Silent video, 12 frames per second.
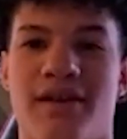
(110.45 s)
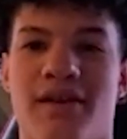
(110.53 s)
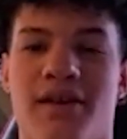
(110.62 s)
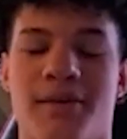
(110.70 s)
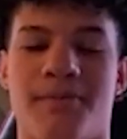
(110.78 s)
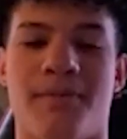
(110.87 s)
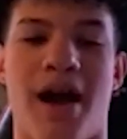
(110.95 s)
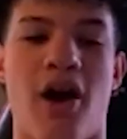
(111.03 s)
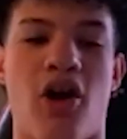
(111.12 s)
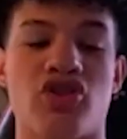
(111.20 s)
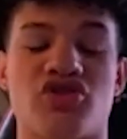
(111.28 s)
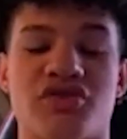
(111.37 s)
Um, I
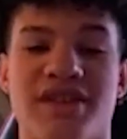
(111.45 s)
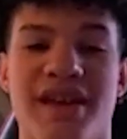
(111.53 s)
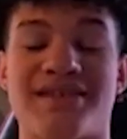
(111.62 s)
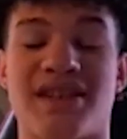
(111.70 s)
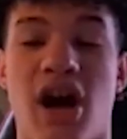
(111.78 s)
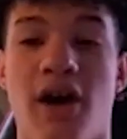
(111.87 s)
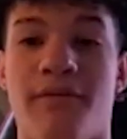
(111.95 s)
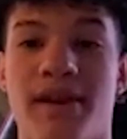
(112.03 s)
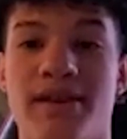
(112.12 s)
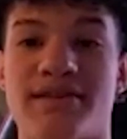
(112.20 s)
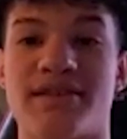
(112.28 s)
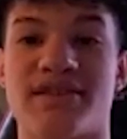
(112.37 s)
also say his
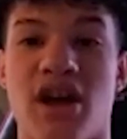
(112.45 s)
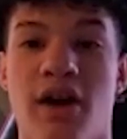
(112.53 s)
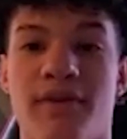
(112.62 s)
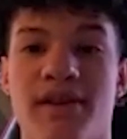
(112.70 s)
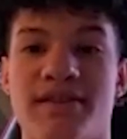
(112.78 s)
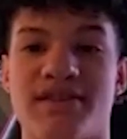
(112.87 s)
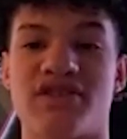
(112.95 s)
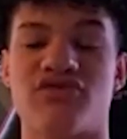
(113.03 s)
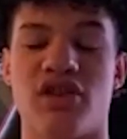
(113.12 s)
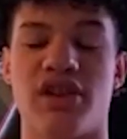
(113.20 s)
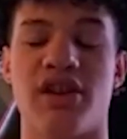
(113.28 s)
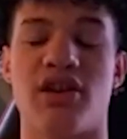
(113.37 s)
confidence. His confidence is
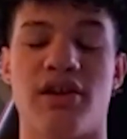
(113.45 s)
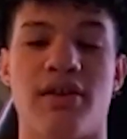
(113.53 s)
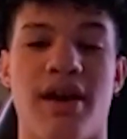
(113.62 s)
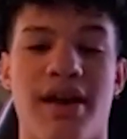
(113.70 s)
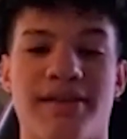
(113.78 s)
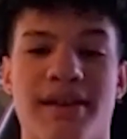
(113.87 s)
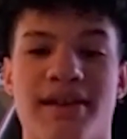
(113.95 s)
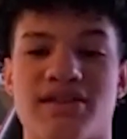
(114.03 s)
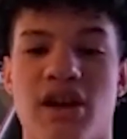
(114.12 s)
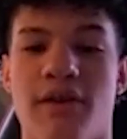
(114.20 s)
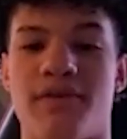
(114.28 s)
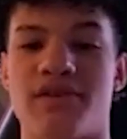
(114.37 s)
really good. I think his
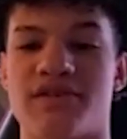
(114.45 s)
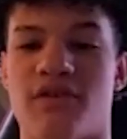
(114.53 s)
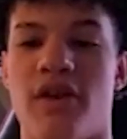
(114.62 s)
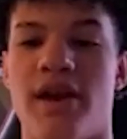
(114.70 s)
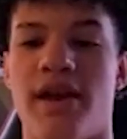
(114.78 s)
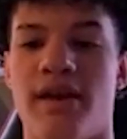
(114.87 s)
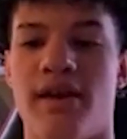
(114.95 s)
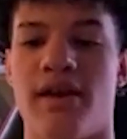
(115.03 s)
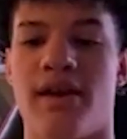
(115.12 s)
confidence is great.